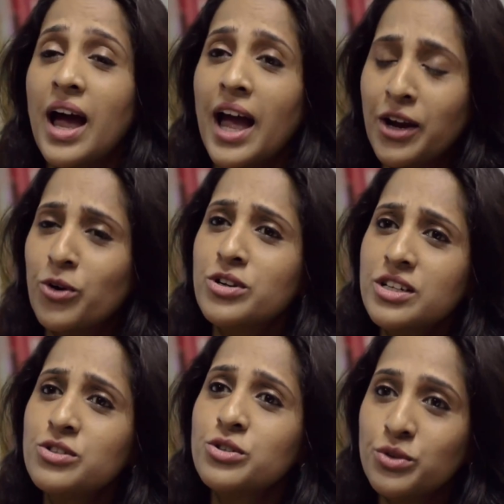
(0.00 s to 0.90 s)

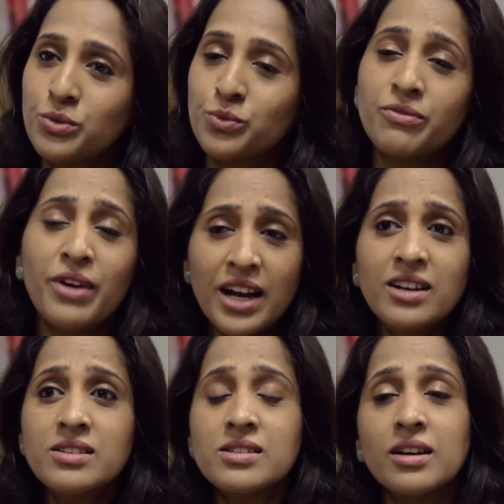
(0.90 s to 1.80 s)
According to you, where
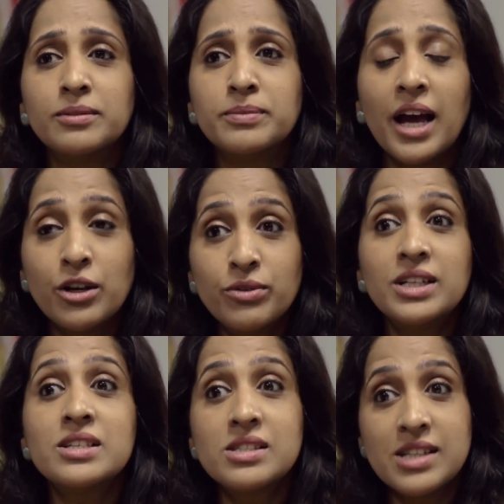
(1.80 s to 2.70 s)
does
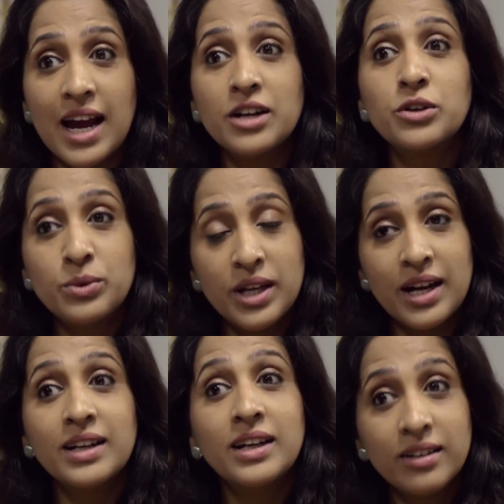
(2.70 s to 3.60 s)
Ayurveda stand today
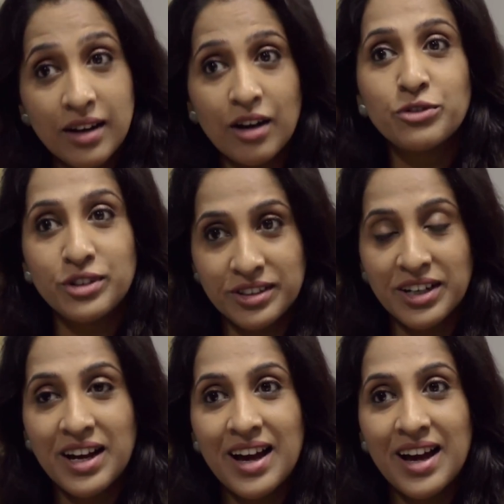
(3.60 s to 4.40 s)
and hereafter?